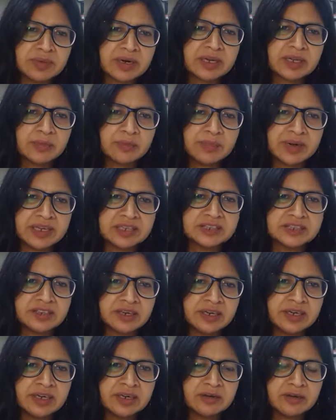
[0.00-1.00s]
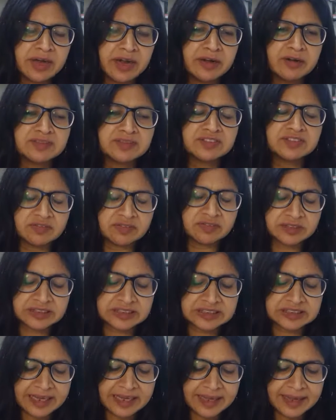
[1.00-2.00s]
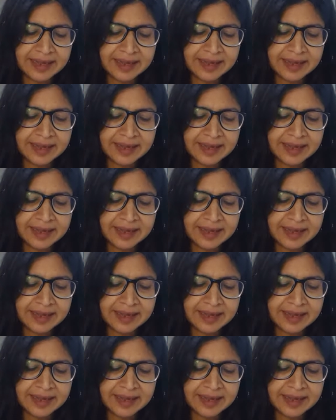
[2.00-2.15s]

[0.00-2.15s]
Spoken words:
but the place really kind of suffers.